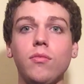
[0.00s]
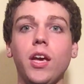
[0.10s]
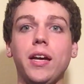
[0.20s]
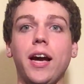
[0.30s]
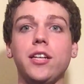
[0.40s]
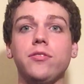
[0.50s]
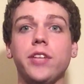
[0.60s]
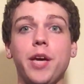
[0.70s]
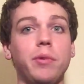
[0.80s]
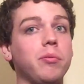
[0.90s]
it kind of
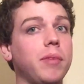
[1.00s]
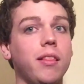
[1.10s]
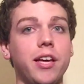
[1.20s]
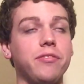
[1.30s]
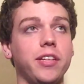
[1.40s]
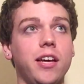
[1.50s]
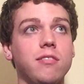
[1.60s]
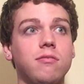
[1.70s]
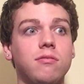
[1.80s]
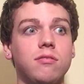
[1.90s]
came up in my life again,
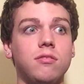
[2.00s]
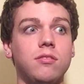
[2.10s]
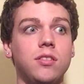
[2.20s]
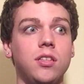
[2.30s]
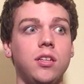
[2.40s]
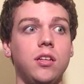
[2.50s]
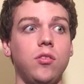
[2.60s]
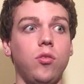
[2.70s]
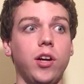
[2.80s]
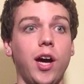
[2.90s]

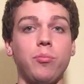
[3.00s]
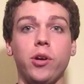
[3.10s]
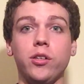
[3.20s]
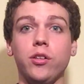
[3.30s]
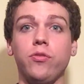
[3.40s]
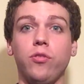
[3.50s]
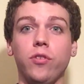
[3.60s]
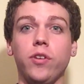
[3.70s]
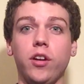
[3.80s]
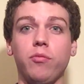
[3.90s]
or got brought to the
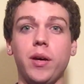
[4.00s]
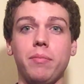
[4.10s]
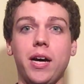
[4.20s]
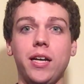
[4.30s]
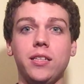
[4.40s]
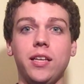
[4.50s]
forefront of my mind.